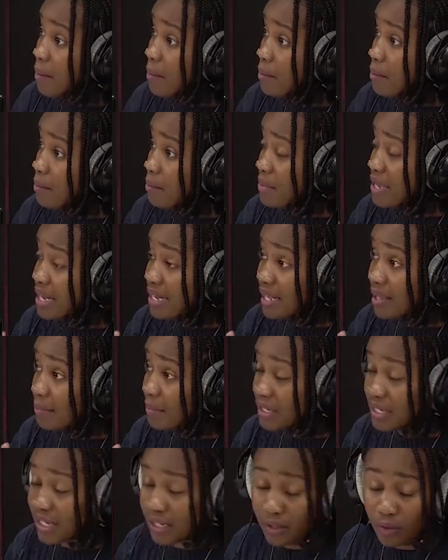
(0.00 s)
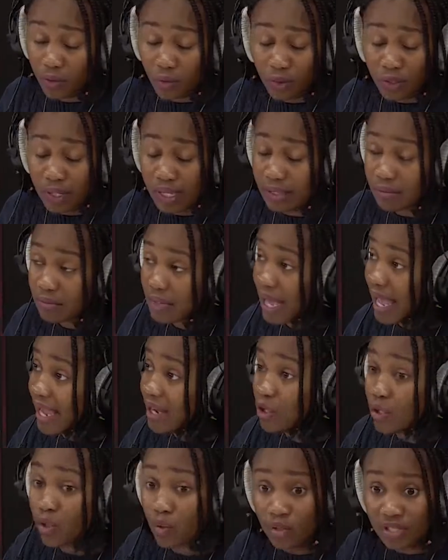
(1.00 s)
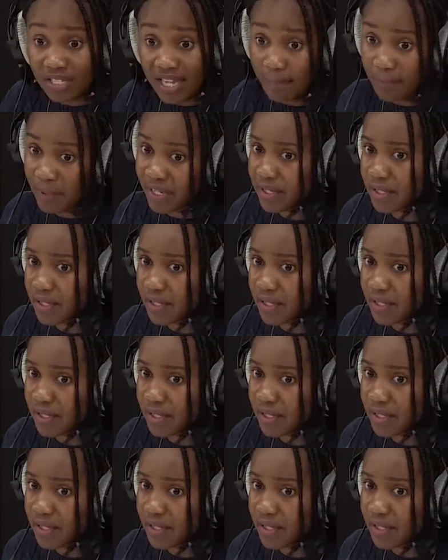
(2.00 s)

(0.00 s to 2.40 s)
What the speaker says: Let me tell you, I don't know what happened.